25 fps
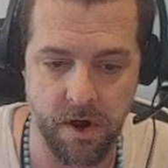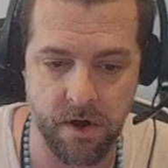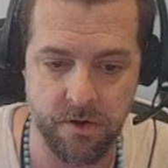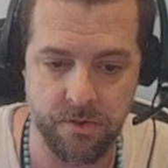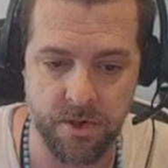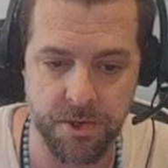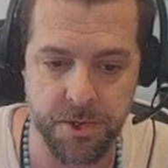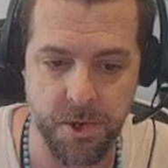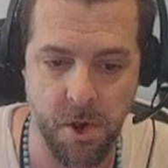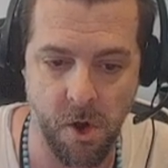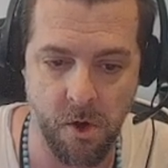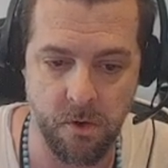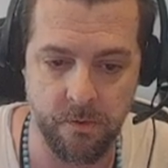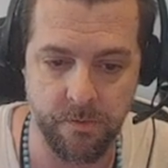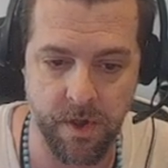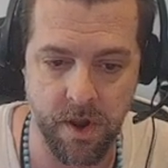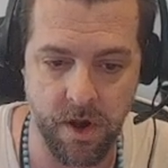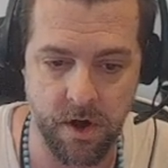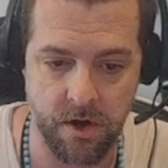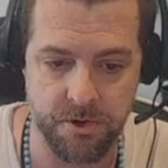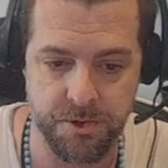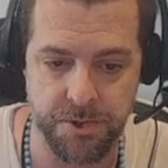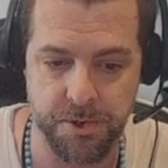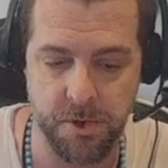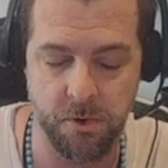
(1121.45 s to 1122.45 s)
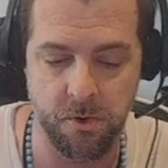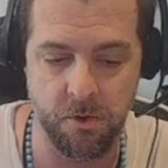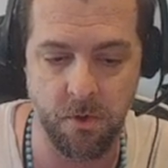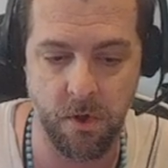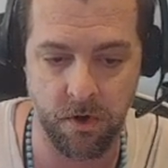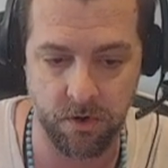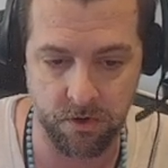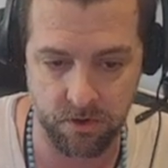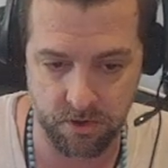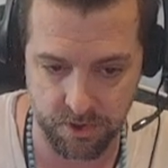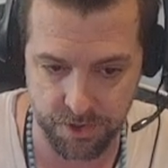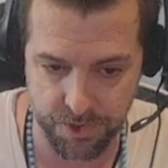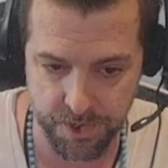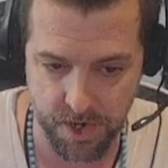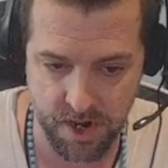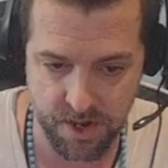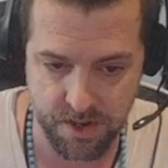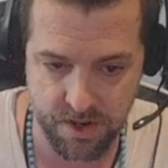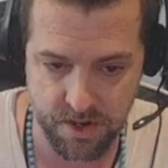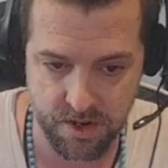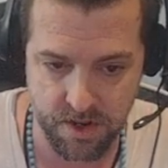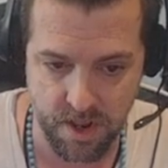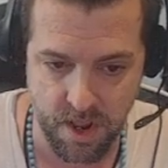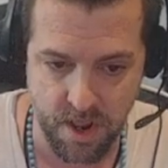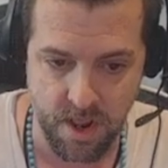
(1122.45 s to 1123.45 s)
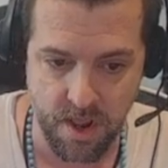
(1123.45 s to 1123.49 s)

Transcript: and this column of air is no longer excited.